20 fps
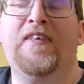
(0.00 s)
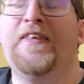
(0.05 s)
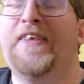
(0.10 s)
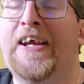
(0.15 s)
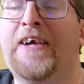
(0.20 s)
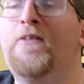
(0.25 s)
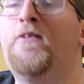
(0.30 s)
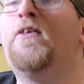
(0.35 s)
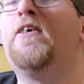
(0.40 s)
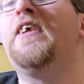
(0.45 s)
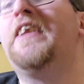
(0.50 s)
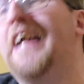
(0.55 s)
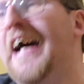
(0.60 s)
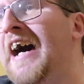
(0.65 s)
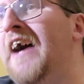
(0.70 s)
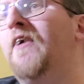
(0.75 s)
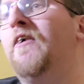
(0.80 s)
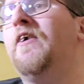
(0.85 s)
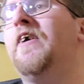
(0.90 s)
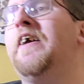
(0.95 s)

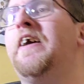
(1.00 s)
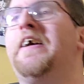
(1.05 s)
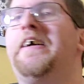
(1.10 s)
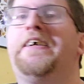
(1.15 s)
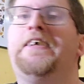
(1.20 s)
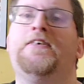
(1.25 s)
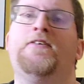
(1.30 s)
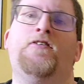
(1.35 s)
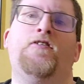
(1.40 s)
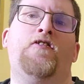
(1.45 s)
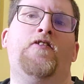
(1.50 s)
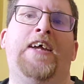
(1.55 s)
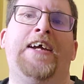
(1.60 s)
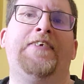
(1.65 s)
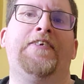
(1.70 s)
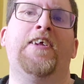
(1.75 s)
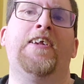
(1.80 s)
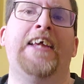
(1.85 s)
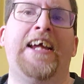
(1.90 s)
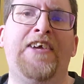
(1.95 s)
allow,
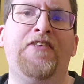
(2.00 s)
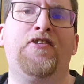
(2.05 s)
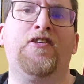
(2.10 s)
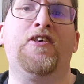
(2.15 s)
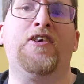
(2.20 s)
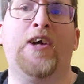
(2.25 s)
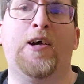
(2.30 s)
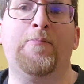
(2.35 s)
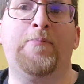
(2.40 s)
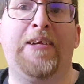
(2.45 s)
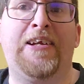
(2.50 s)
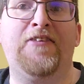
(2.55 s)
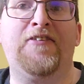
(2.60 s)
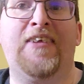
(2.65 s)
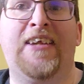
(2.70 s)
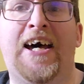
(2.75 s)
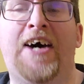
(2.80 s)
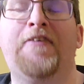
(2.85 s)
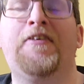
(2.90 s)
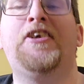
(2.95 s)
like the laser companies,
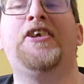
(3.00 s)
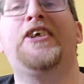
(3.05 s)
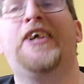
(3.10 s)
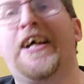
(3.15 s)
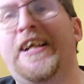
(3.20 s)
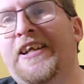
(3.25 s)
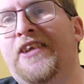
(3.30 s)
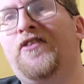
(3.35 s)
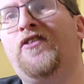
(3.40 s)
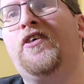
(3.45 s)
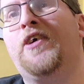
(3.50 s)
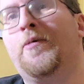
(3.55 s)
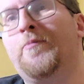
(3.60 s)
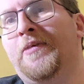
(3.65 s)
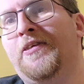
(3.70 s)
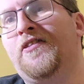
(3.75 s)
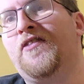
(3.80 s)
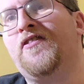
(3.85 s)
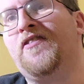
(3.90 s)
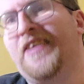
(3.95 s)
allow the Chinese
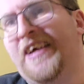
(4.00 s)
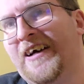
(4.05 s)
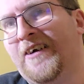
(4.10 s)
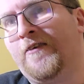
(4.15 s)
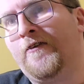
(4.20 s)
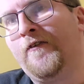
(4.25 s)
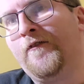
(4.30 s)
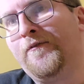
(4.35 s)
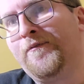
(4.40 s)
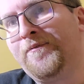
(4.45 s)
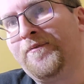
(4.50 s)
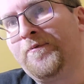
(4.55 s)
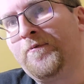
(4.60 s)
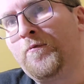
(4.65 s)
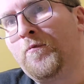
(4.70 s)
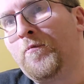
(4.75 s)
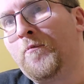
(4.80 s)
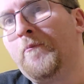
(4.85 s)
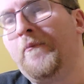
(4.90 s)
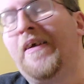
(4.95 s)
companies to sell
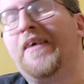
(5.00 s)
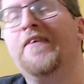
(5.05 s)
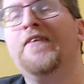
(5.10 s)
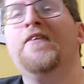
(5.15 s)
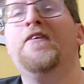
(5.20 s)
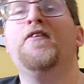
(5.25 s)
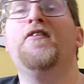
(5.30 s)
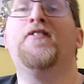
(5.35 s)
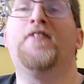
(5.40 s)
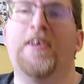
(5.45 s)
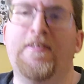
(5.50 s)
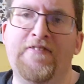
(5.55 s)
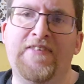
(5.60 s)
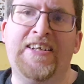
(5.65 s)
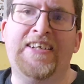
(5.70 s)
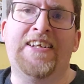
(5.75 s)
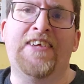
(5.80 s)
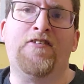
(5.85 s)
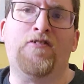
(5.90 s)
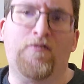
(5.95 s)

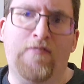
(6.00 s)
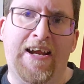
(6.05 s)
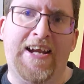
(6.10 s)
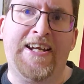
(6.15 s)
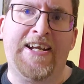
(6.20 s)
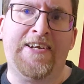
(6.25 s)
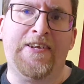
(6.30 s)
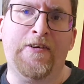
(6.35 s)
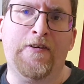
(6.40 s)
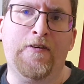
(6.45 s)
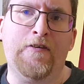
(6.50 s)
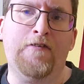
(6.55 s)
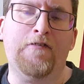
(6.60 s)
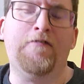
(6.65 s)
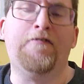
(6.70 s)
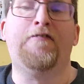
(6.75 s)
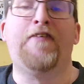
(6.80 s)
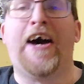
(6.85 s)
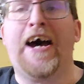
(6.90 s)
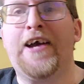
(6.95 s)
something that's rated
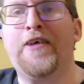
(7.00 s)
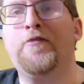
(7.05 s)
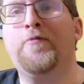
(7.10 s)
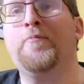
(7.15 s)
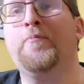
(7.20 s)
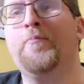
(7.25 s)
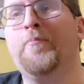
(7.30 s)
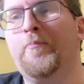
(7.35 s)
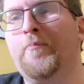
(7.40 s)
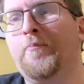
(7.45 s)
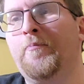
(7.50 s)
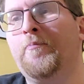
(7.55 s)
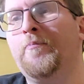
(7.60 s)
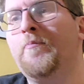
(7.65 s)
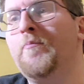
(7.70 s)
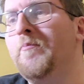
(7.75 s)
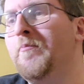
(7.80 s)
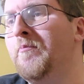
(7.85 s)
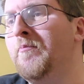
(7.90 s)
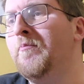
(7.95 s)
5
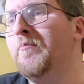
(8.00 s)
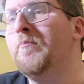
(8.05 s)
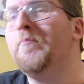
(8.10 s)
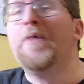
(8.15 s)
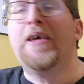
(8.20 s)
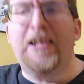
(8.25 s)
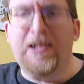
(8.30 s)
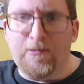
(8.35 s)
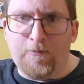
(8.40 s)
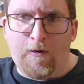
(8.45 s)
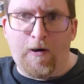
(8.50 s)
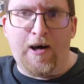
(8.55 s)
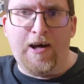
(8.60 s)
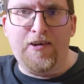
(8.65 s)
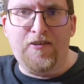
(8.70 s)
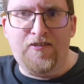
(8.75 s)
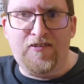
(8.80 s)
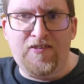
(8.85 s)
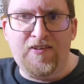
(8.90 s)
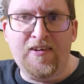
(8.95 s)

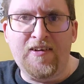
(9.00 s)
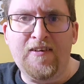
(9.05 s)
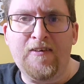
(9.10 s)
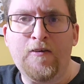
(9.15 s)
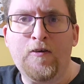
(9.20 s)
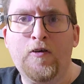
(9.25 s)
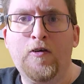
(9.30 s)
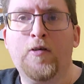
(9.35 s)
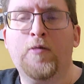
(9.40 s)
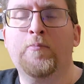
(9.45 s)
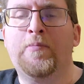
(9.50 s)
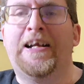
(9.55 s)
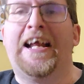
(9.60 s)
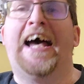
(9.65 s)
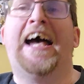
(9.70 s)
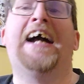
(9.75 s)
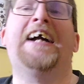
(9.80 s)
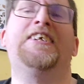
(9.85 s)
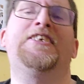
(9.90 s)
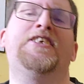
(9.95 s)
milliwatts, but
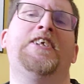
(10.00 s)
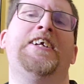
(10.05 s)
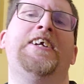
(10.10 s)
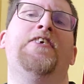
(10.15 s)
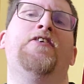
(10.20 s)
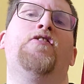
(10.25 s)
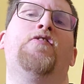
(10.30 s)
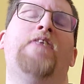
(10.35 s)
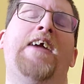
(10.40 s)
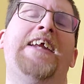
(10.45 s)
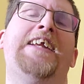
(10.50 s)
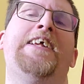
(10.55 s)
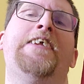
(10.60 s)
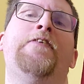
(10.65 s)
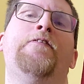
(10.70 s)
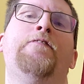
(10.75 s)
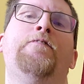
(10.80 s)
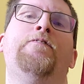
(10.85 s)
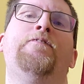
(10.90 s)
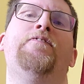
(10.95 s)
actually is rated